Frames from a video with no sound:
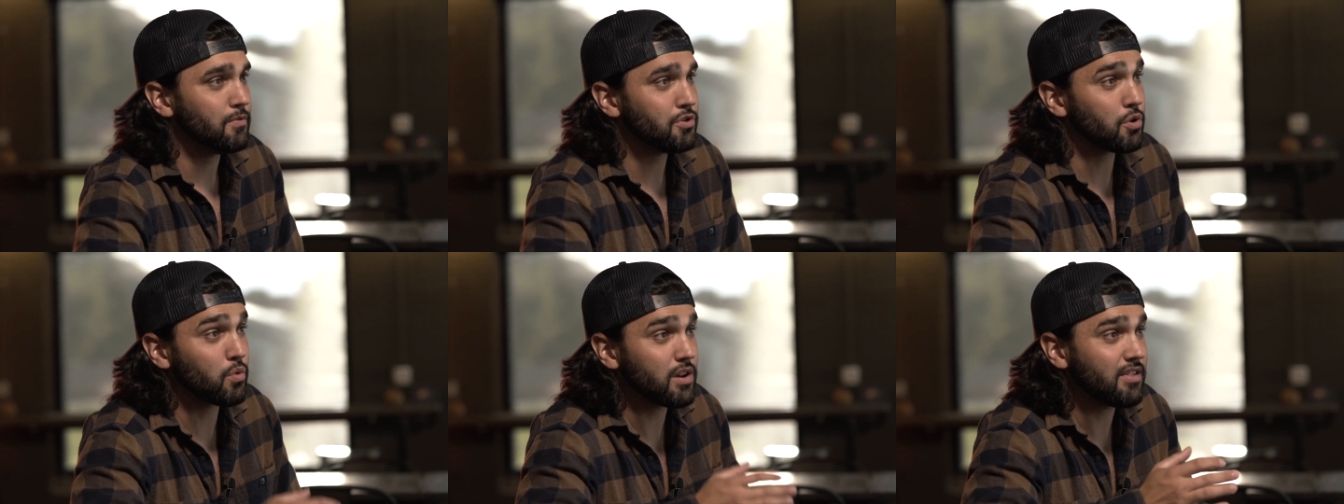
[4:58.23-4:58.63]

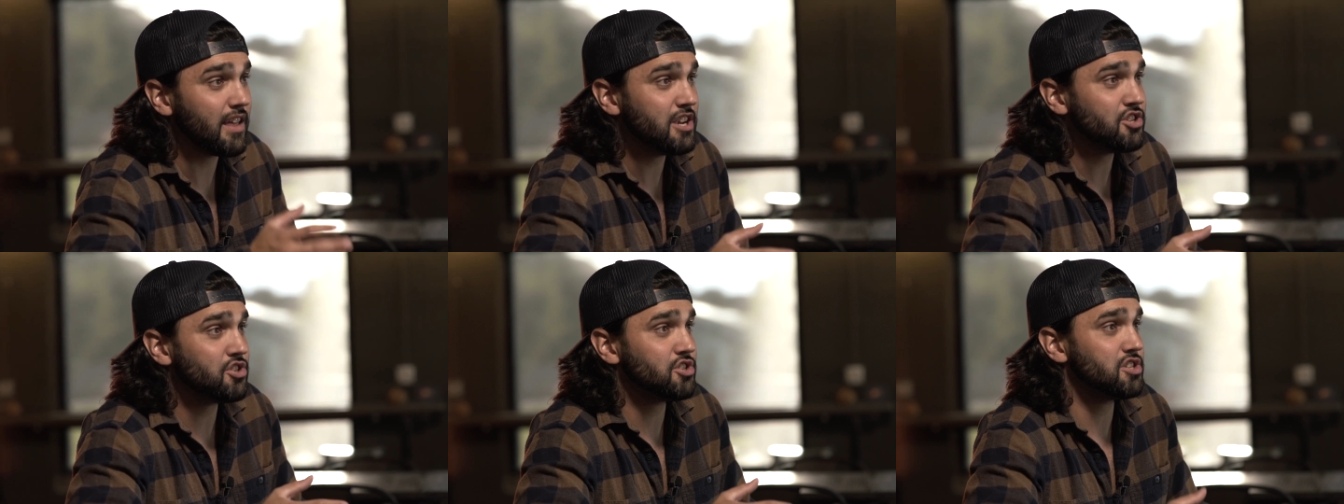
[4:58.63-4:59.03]
The
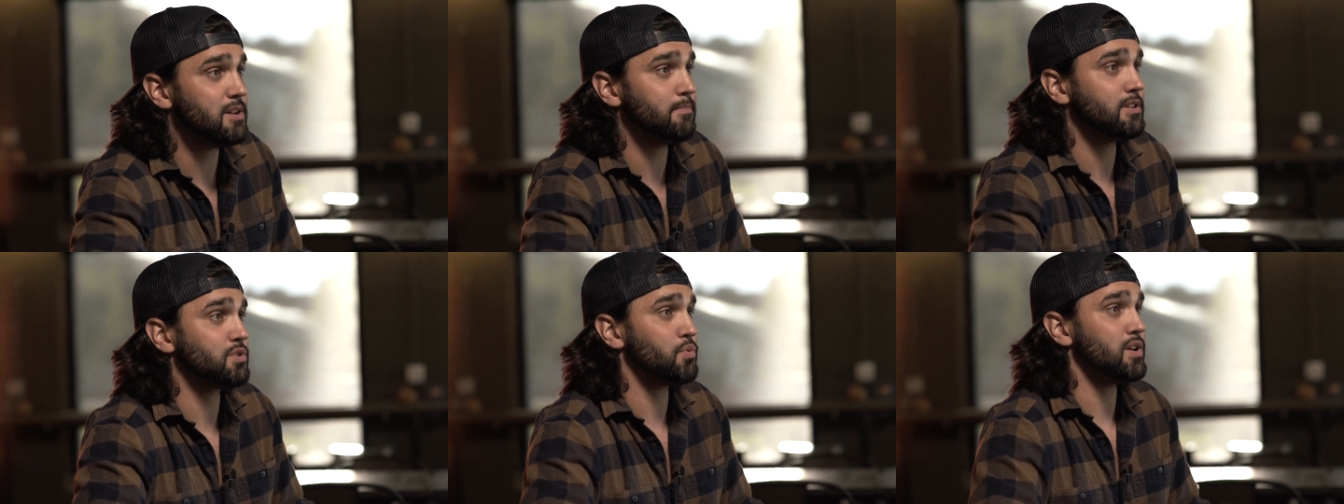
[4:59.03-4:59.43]

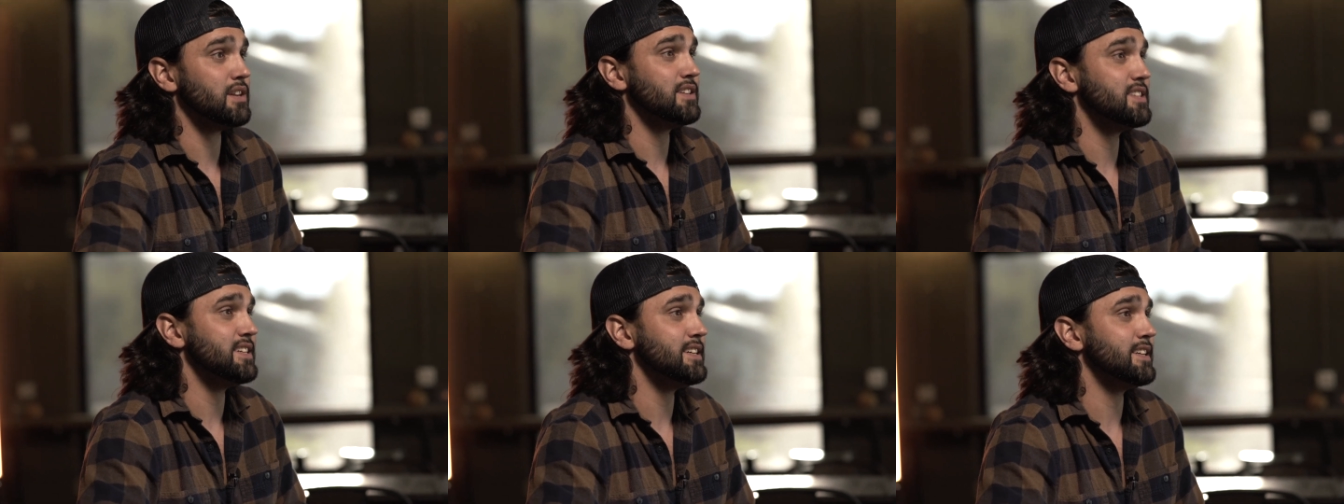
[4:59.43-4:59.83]
relationship
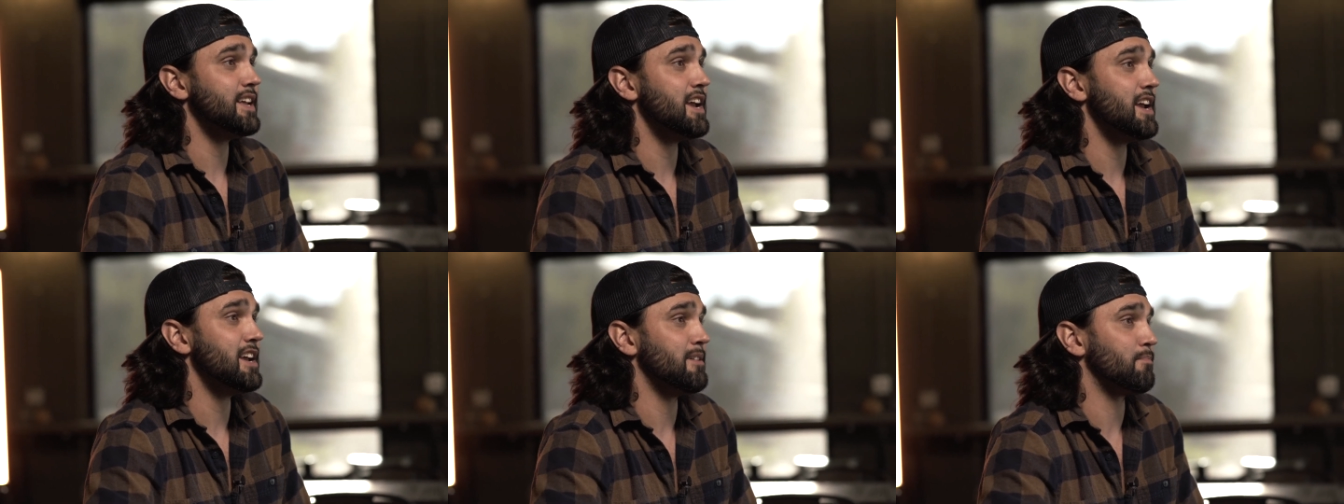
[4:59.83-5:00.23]
between
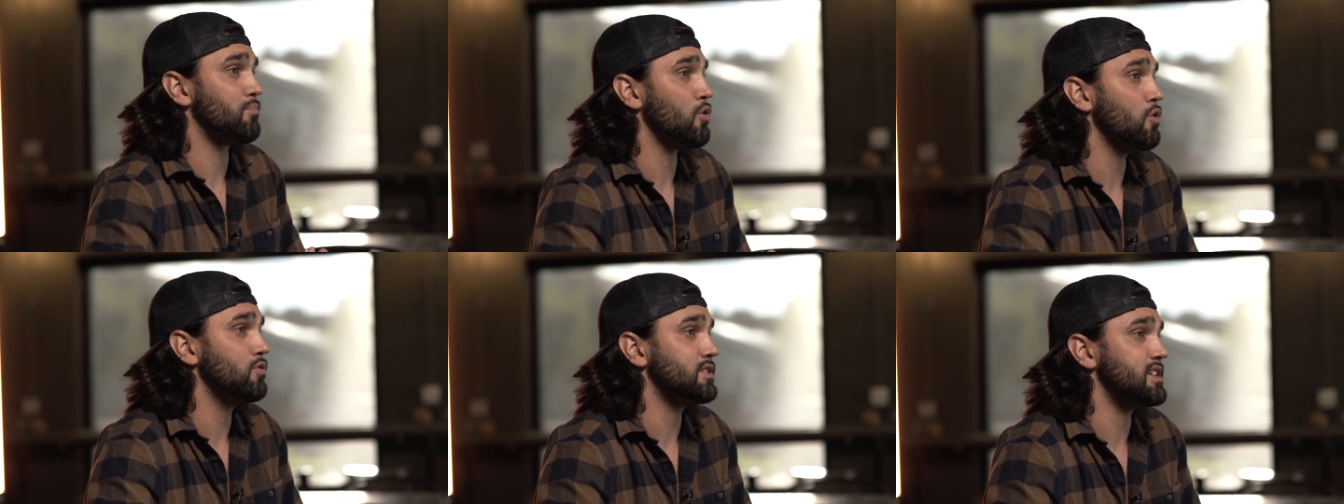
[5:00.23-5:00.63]
DNA and
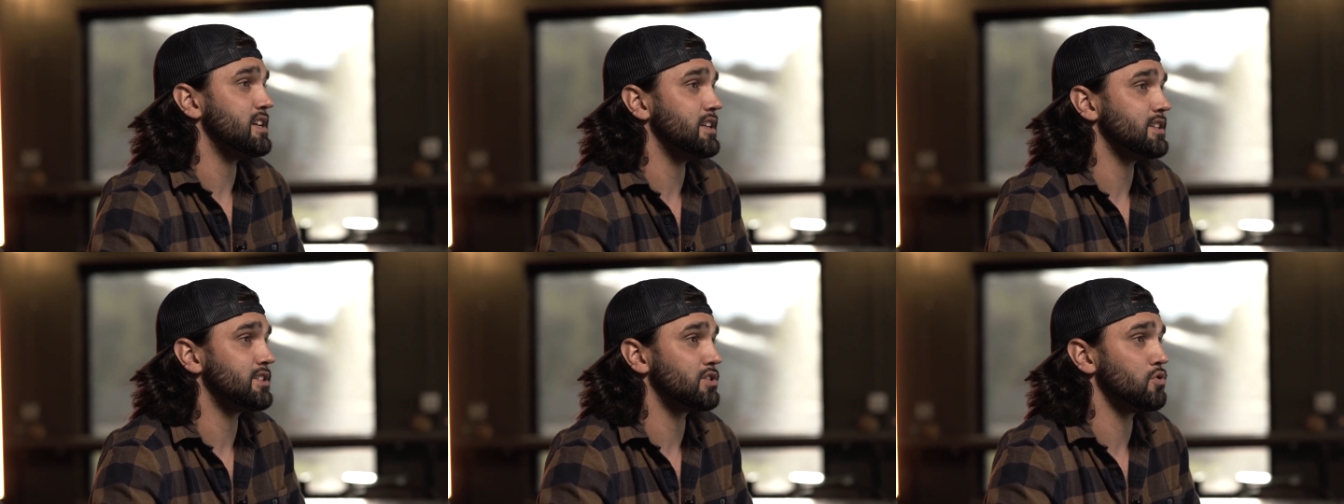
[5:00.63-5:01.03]

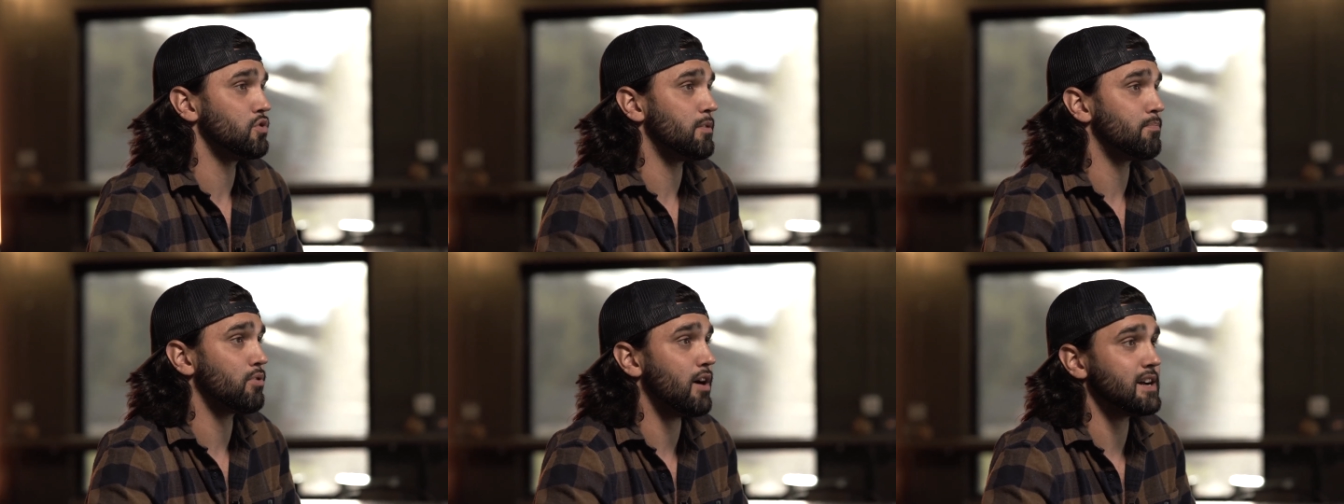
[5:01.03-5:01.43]
proteins through
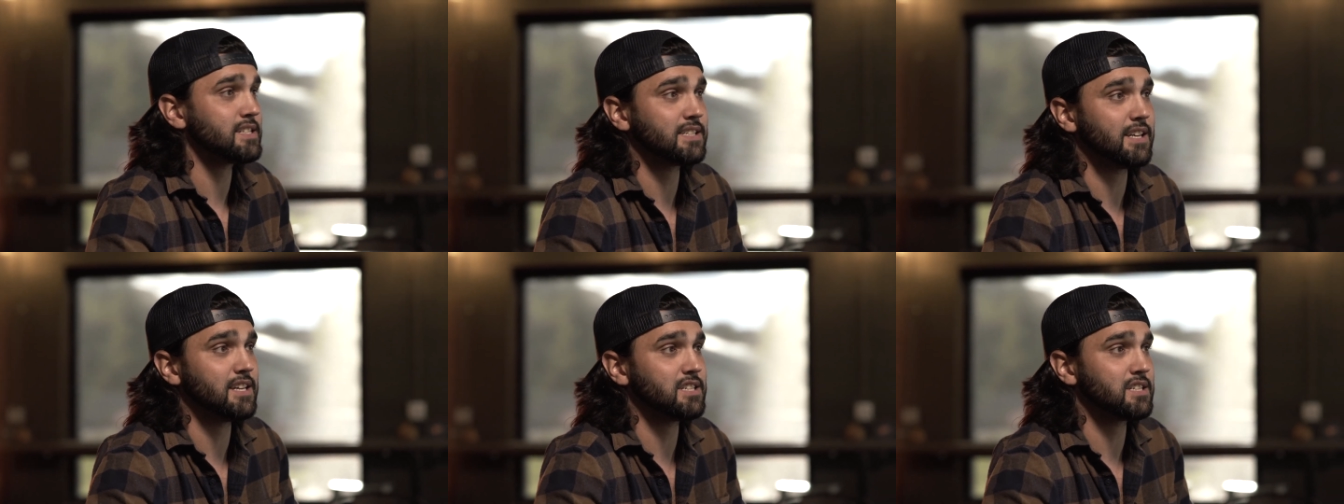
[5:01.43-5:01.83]
the
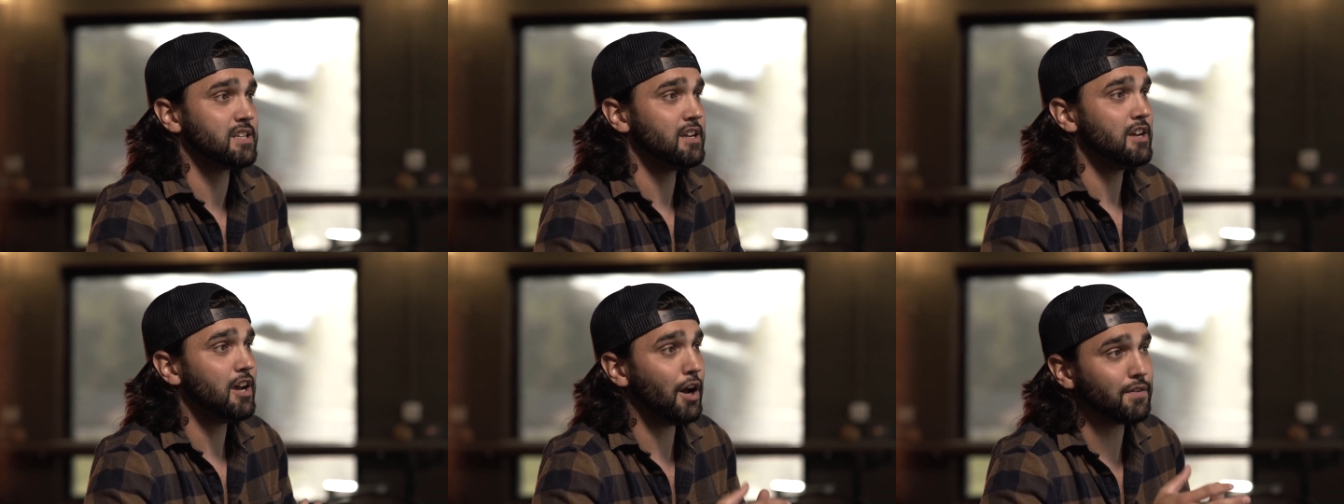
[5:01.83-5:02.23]
process
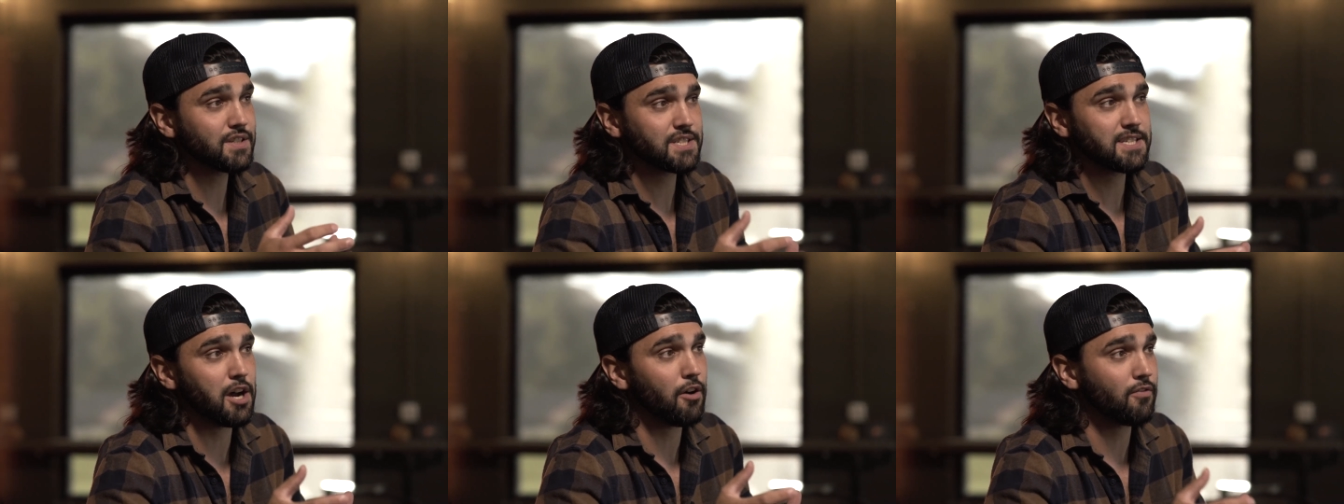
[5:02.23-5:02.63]
of
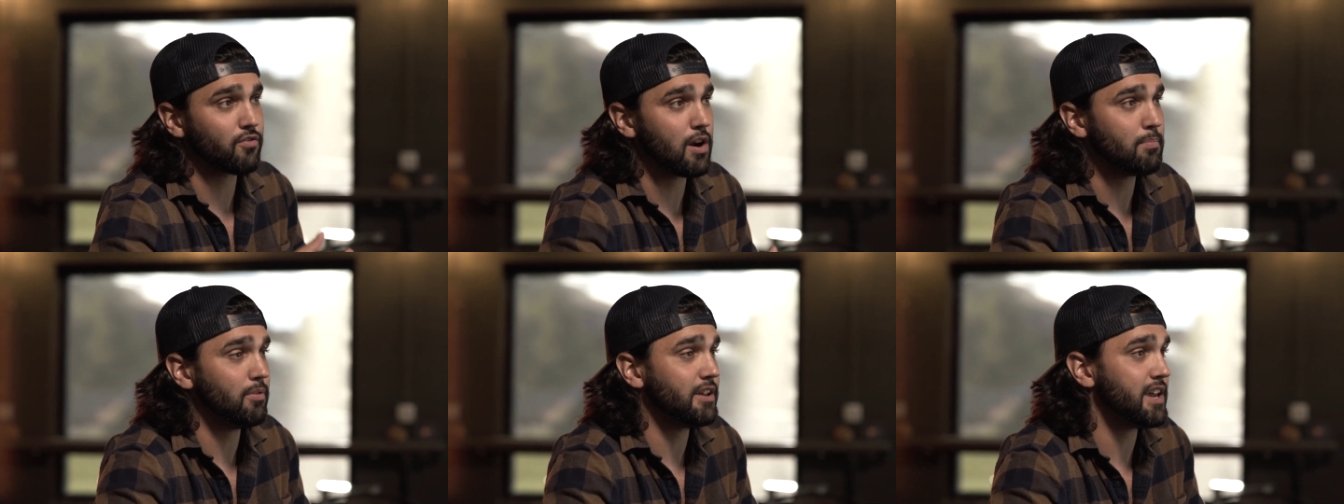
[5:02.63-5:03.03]

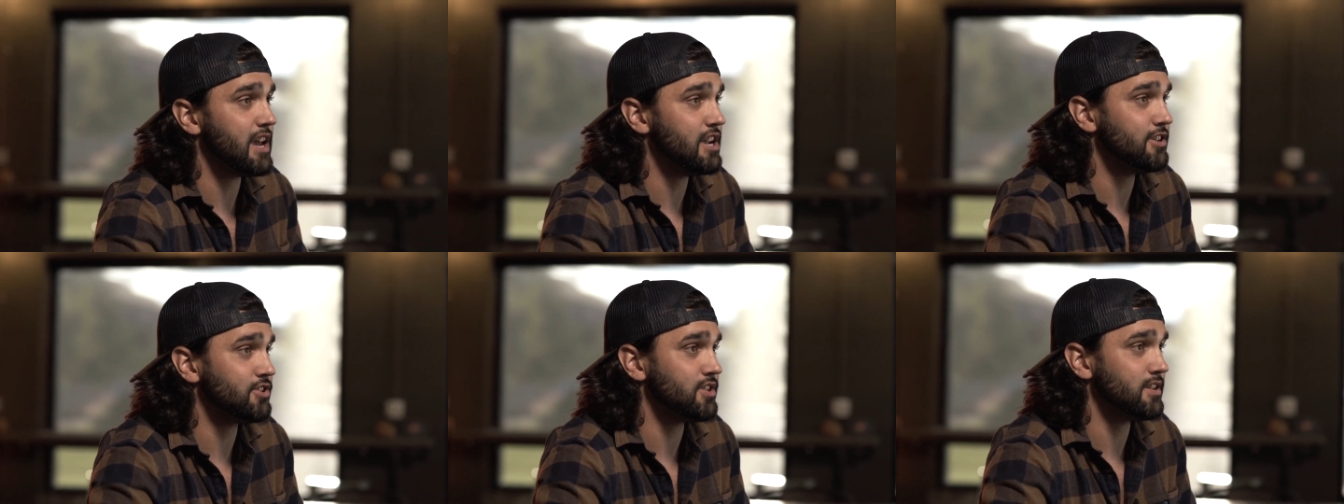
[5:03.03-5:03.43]

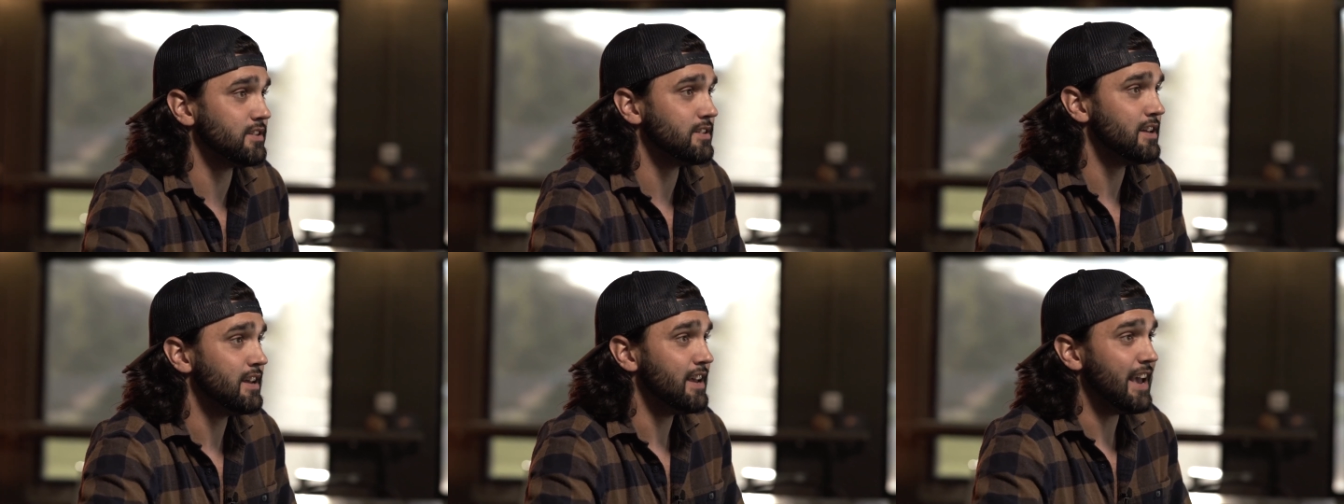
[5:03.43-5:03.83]

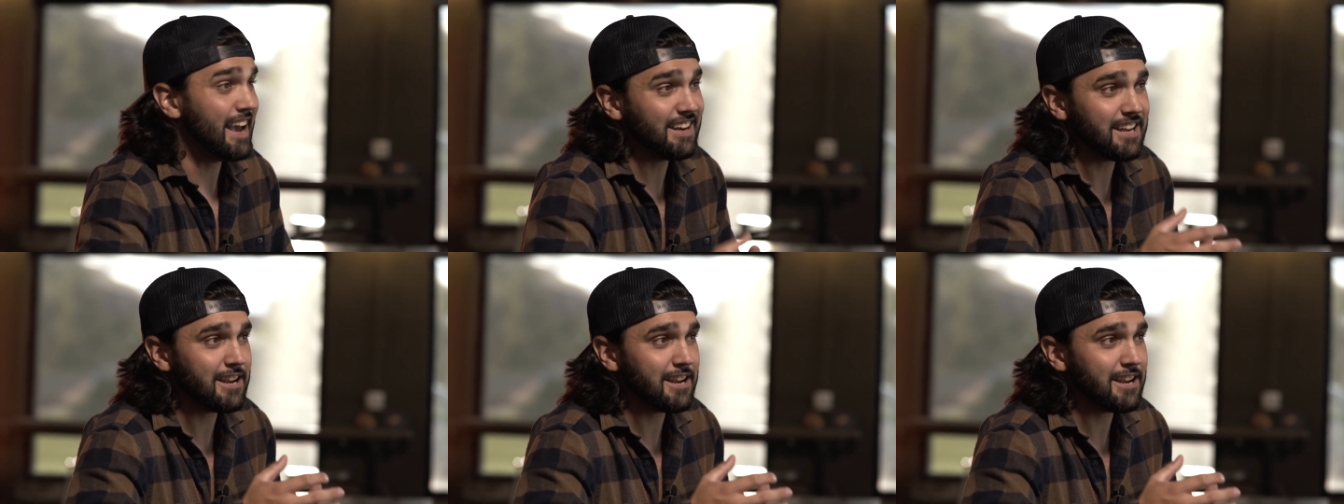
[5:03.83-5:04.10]
self-replication and